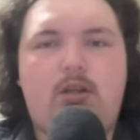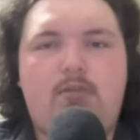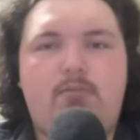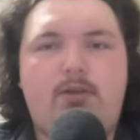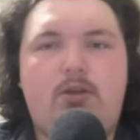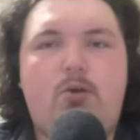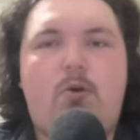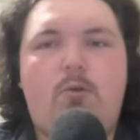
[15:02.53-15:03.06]
him
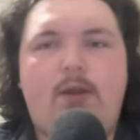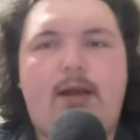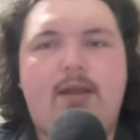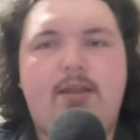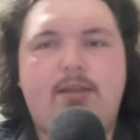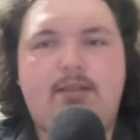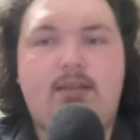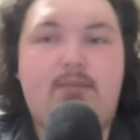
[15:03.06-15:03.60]
the old guy
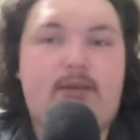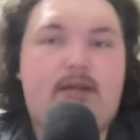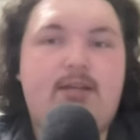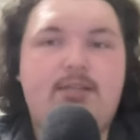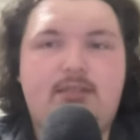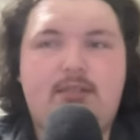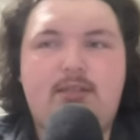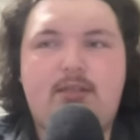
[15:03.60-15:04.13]
of the team
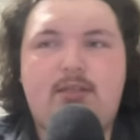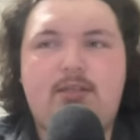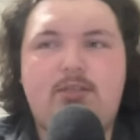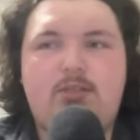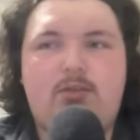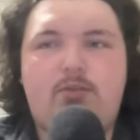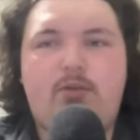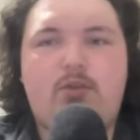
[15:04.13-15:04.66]
because
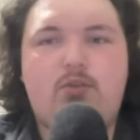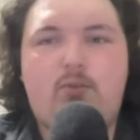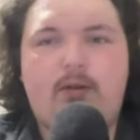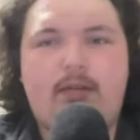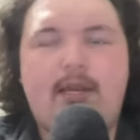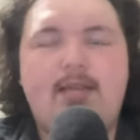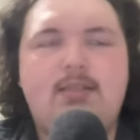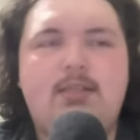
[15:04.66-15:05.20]
he's only
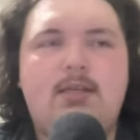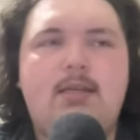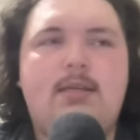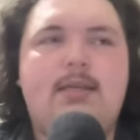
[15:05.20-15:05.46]
28,